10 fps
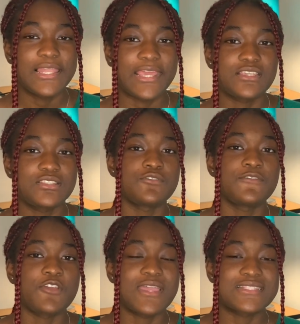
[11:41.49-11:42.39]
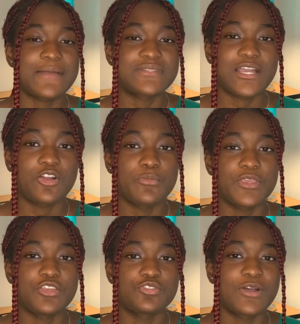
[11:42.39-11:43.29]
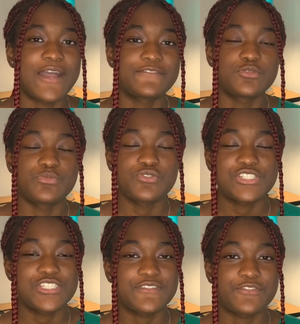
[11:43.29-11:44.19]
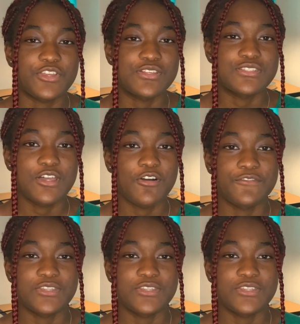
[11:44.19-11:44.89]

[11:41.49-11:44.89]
like, if your exams are coming, you don't have to book shifts for yourself.